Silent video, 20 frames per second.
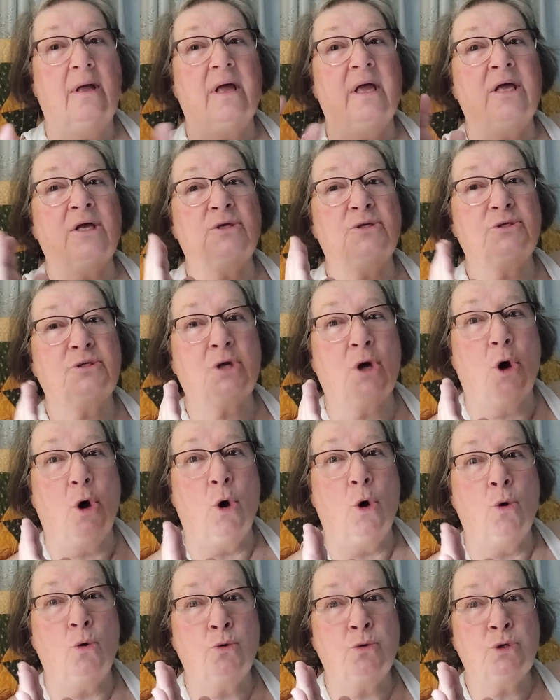is to
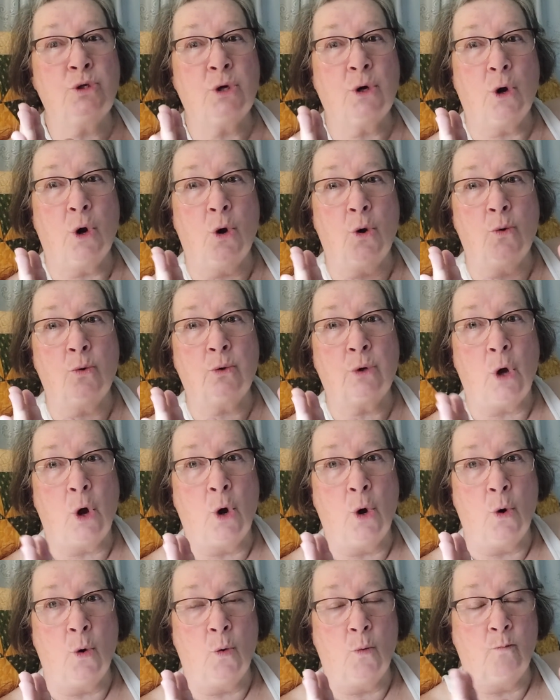own your own
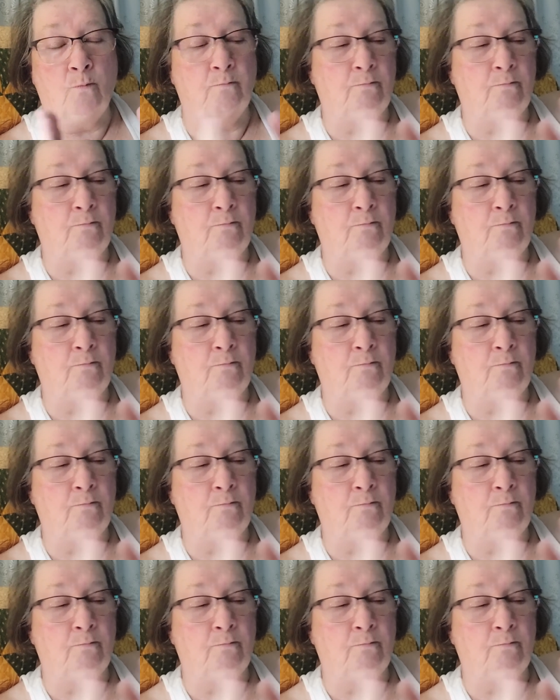home.